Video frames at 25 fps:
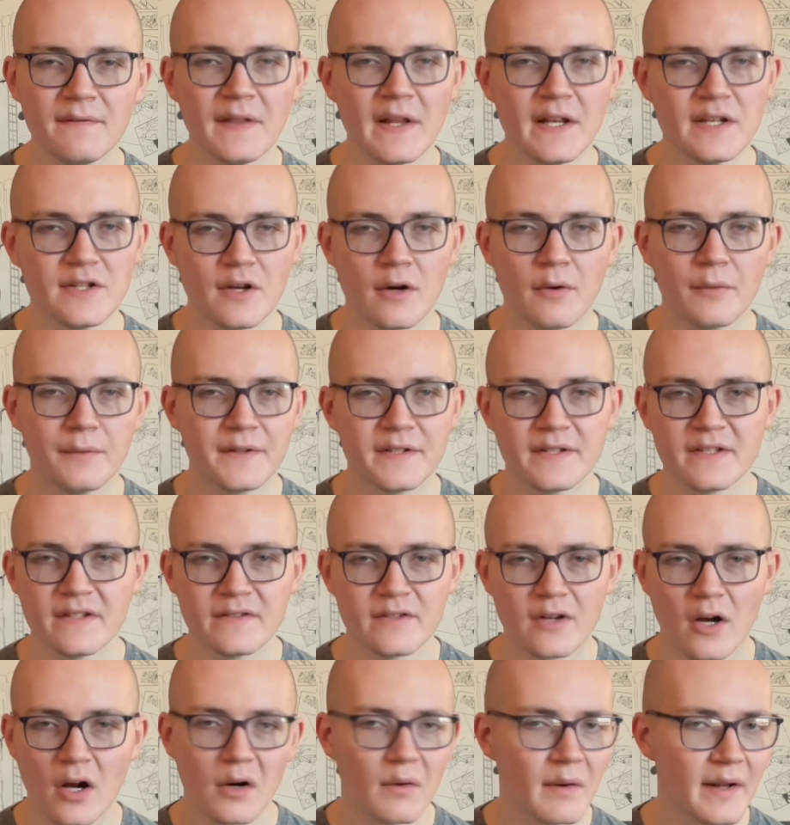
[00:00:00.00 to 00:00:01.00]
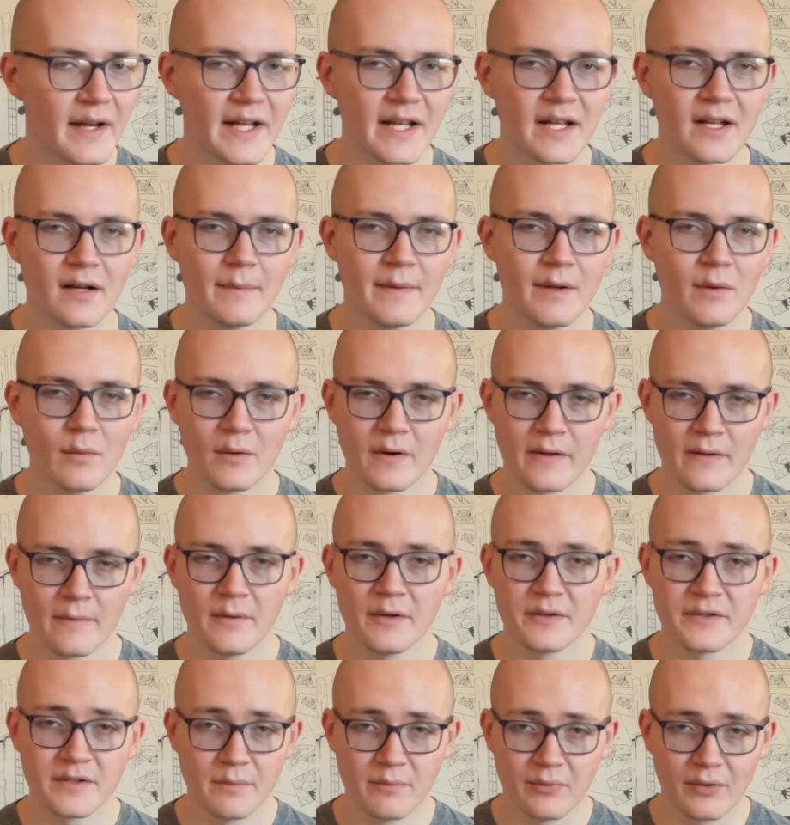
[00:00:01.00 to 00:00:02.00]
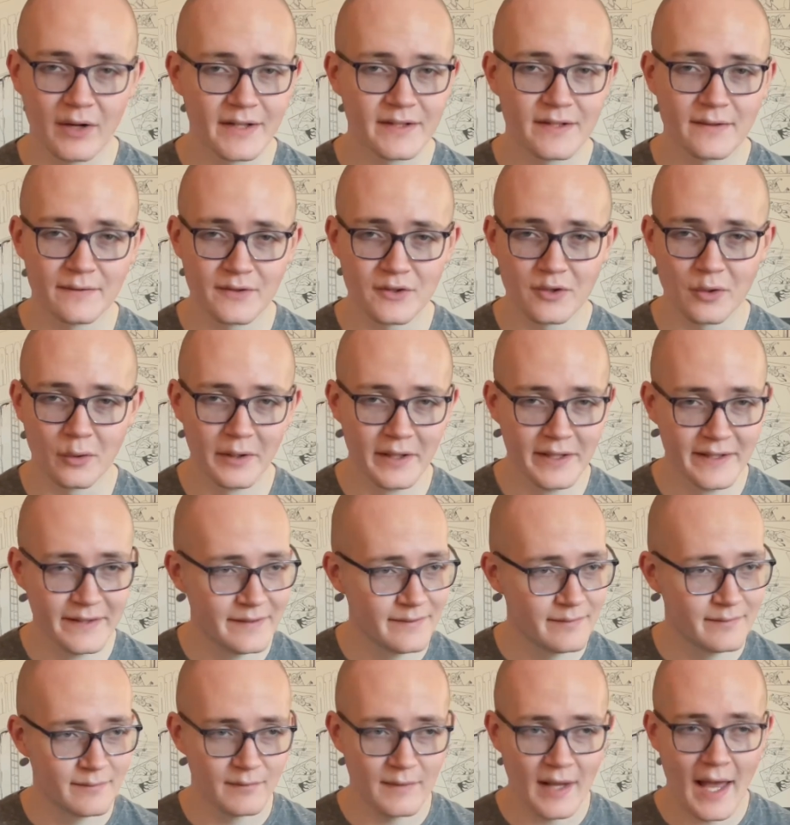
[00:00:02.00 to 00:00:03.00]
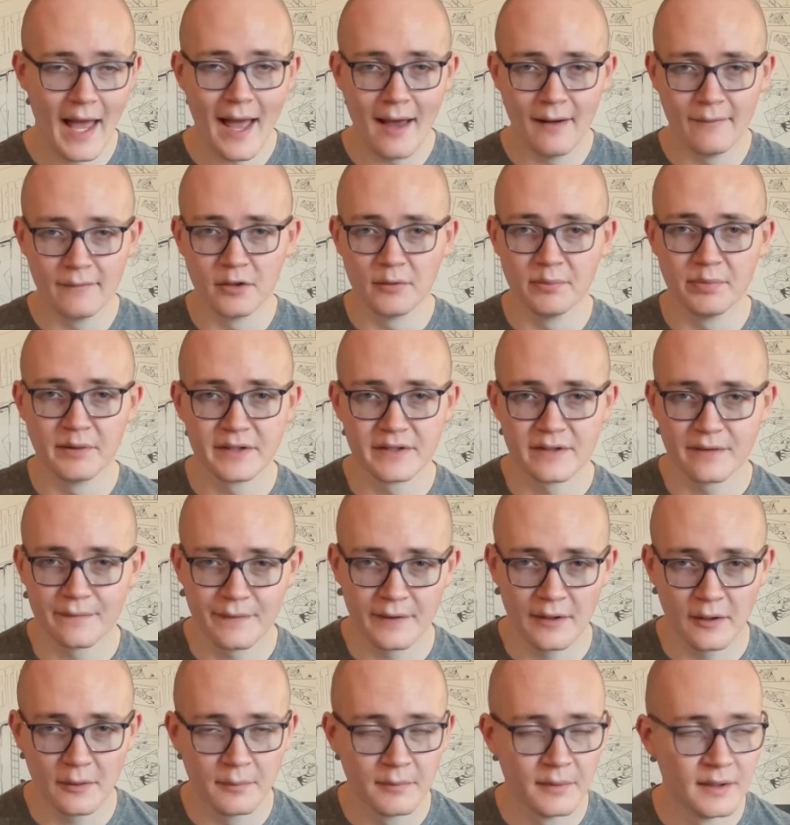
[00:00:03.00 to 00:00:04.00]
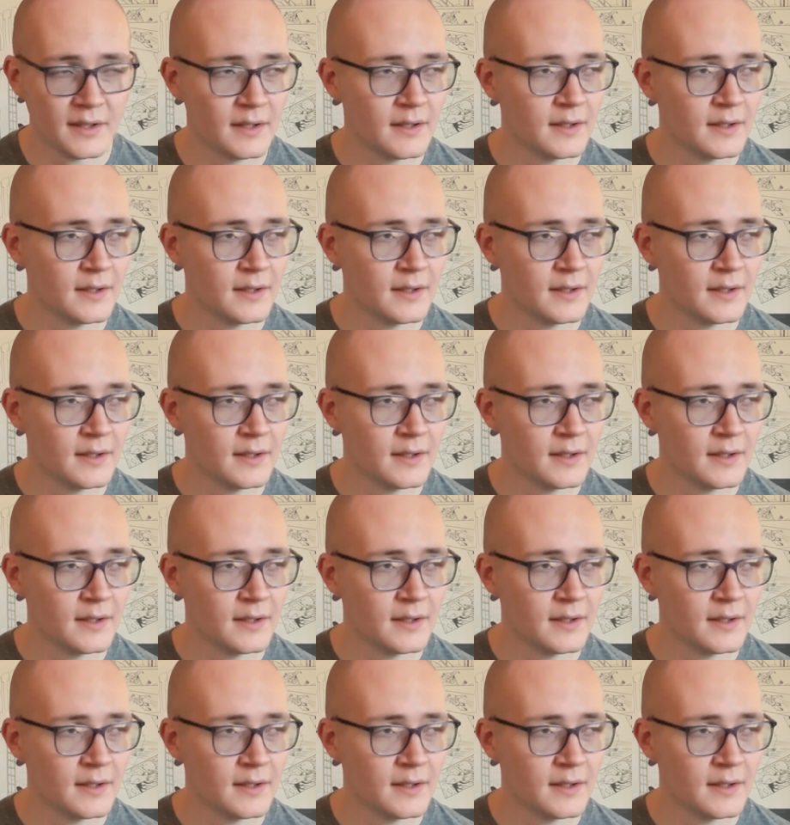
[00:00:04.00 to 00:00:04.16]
they don't, this is already going to be one of the most impressive stories ever put to film.